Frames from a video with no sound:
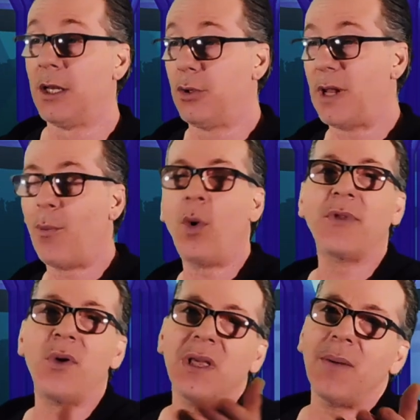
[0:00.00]

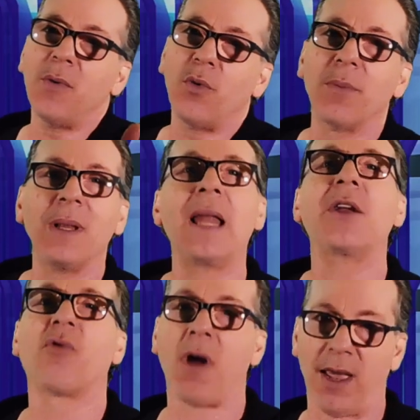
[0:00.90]
Well, don't get me wrong, there'd be a lot
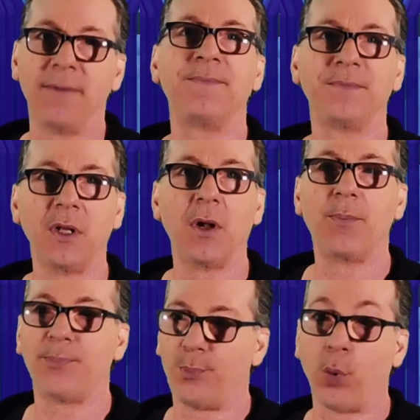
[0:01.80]
of crying. You
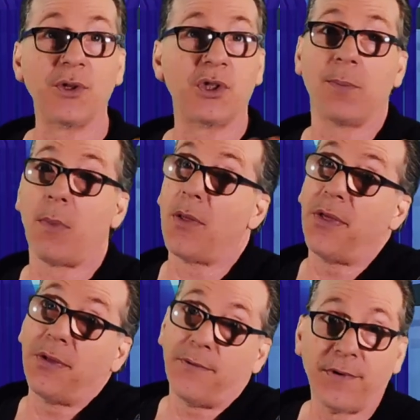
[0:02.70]
know, once a
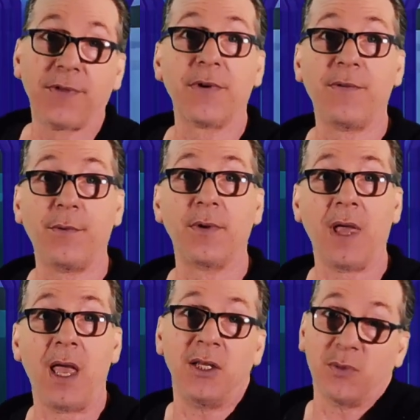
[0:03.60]
month for
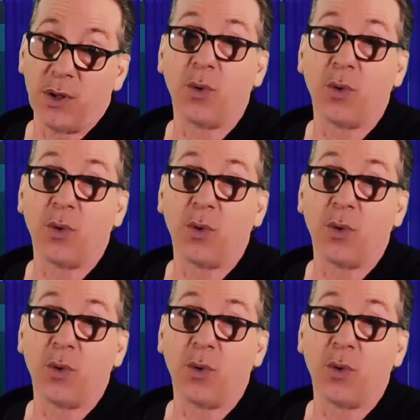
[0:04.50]
3-4 days, we'd all